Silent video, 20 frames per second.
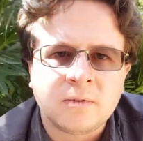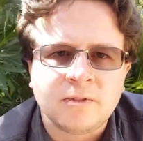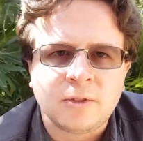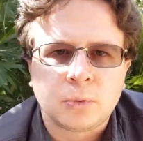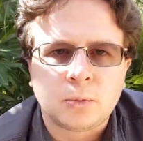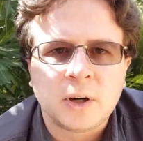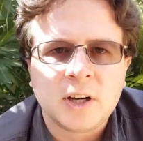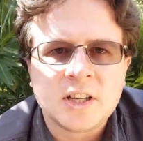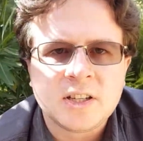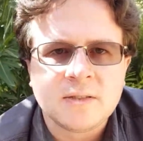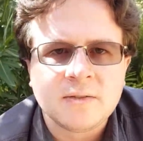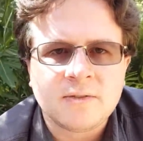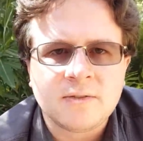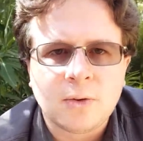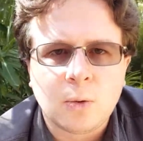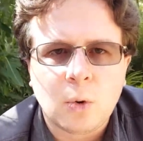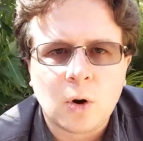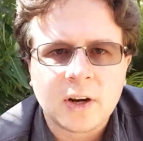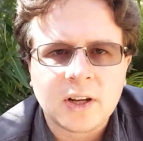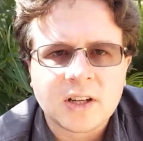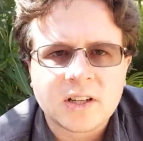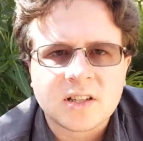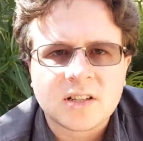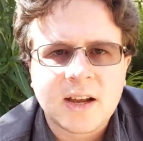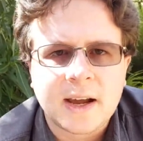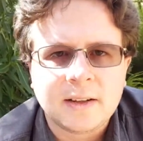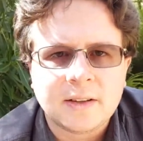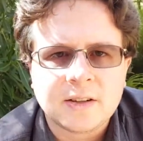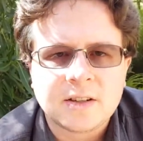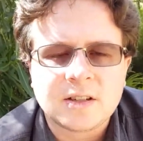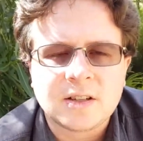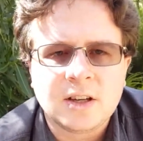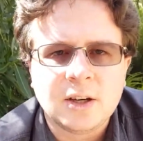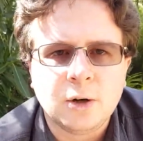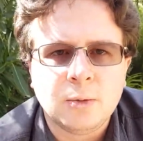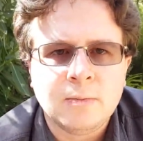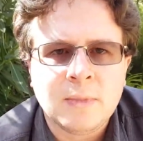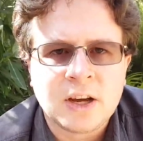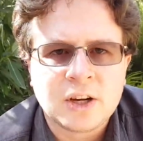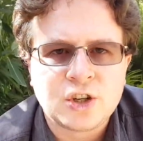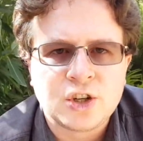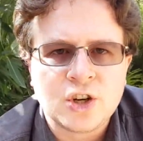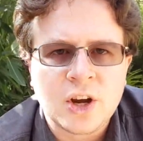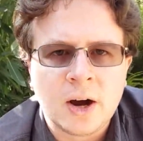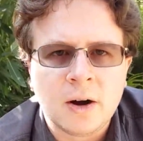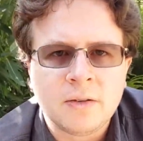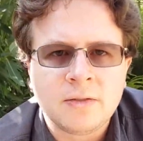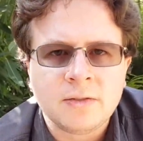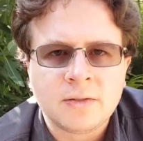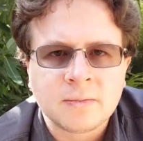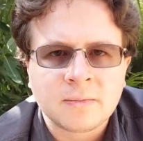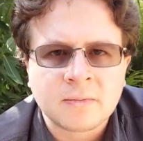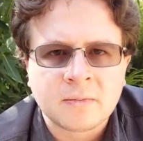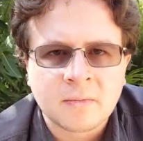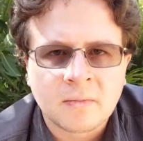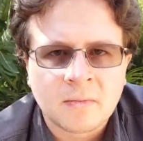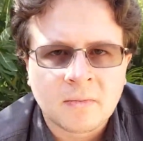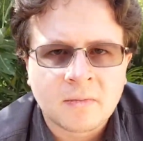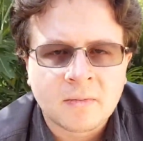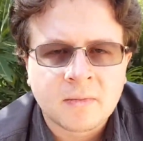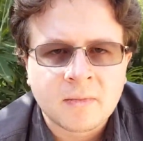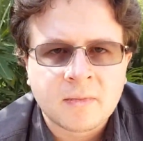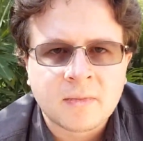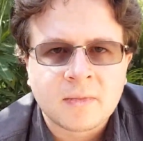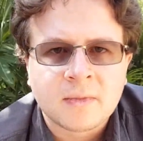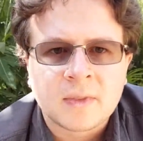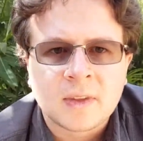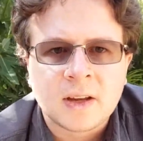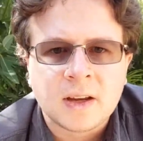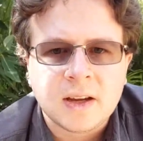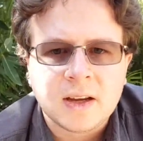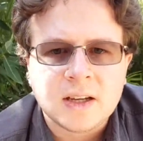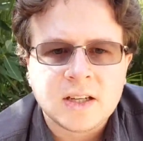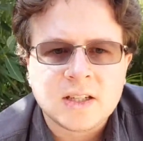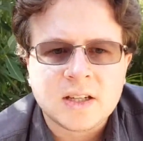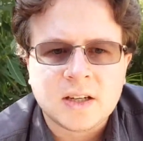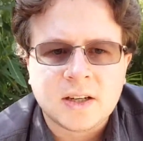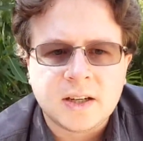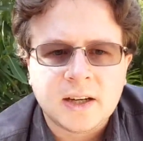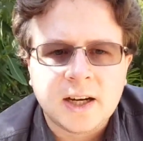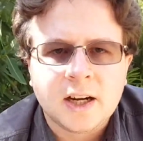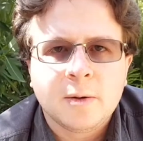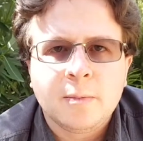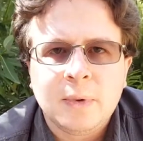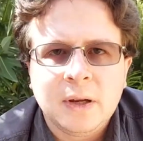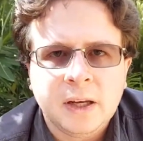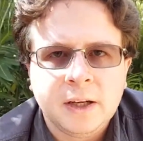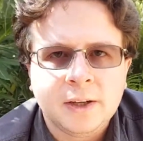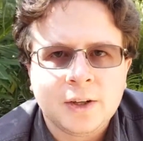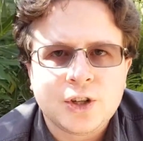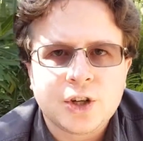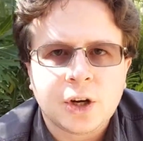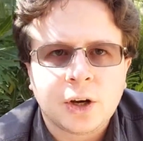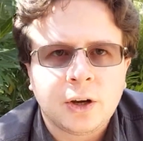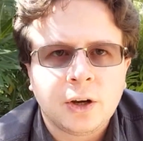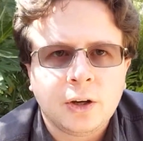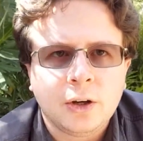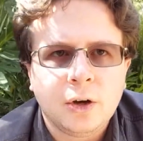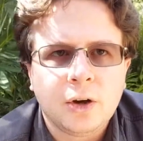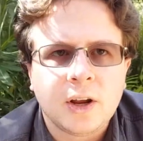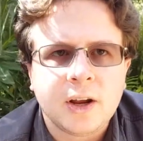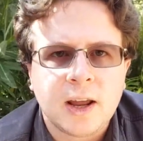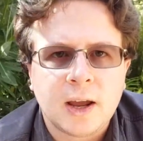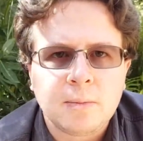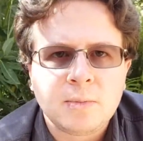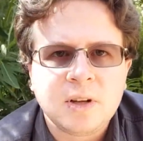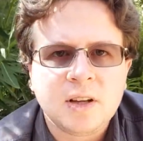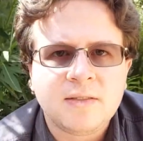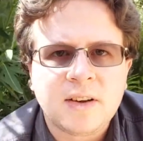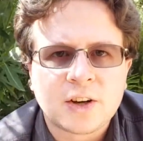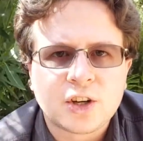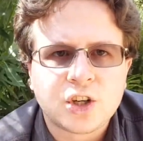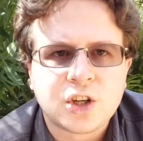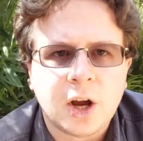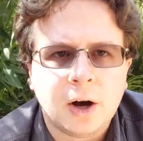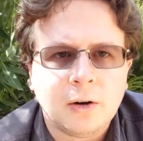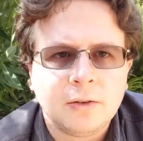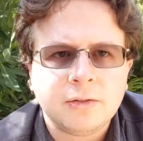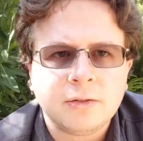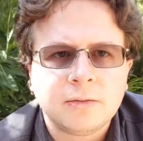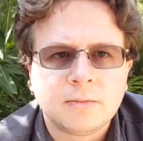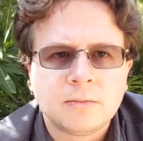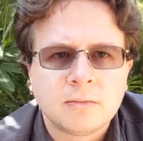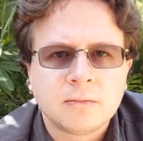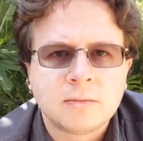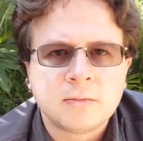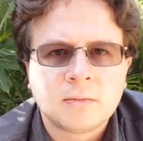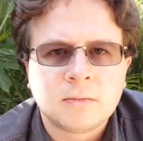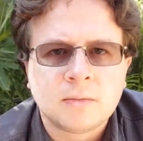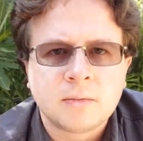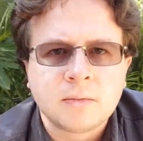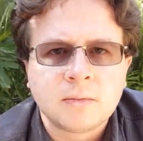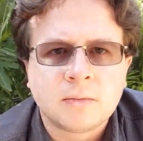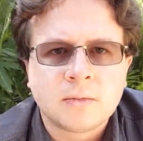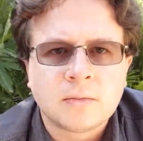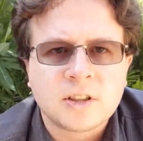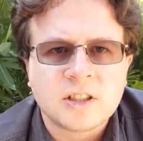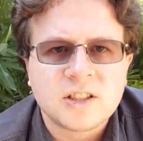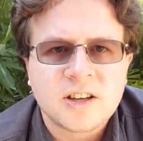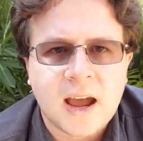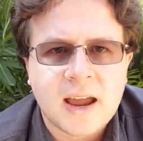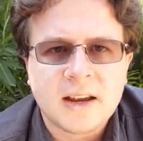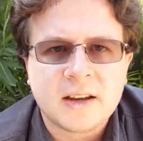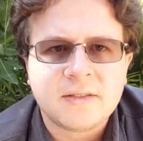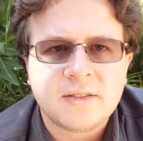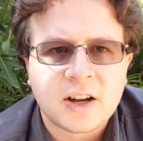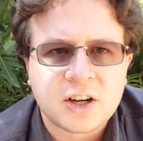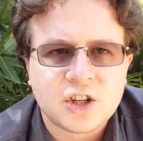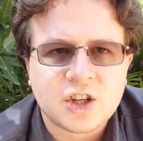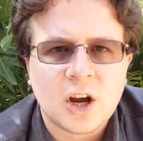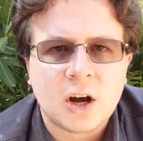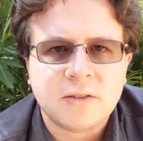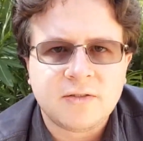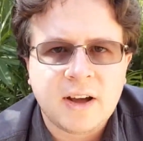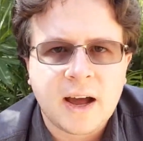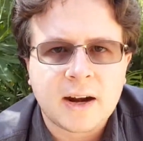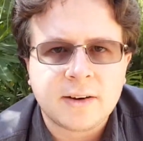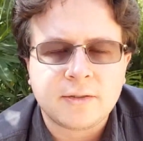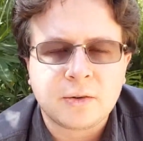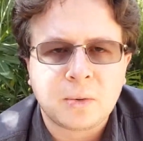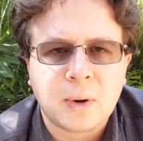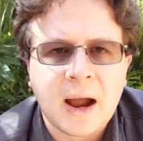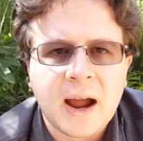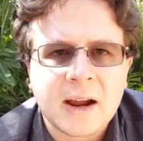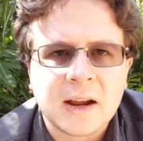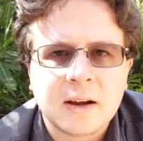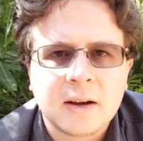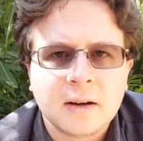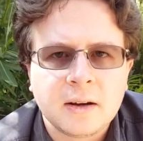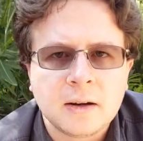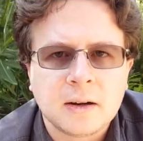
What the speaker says: The reason for wanting a stainless steel mesh shelf is that in a pinch you can empty that shelf, take that shelf out of a rack,